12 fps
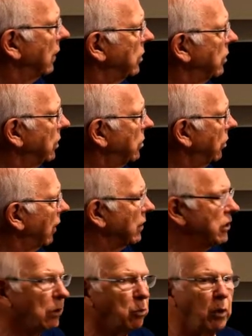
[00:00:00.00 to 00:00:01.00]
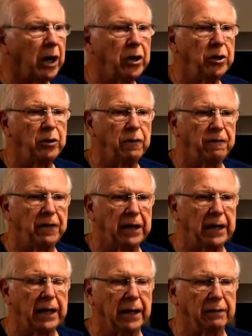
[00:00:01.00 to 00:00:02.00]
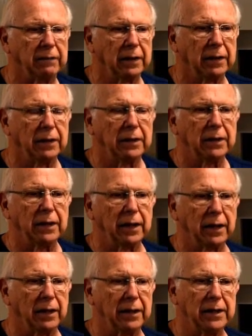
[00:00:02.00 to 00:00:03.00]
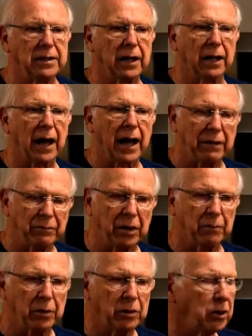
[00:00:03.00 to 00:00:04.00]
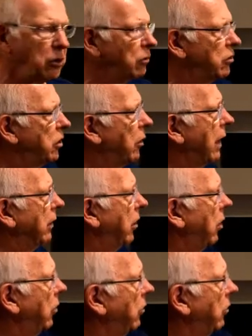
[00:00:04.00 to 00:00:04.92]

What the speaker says: a sister. I said, where do you fit in? And he said, I'm number 2. So I know